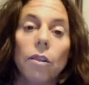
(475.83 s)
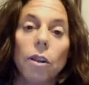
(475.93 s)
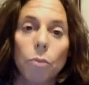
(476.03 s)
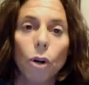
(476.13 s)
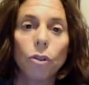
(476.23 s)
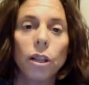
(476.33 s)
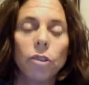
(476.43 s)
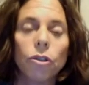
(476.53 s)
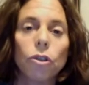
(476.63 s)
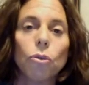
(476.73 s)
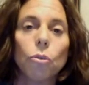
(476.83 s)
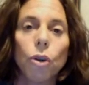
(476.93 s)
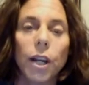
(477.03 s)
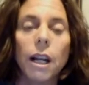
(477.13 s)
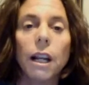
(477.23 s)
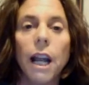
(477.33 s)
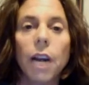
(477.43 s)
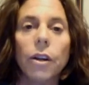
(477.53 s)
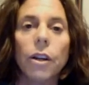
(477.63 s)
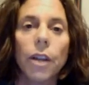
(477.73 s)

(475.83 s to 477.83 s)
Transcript: the protesters were in an area,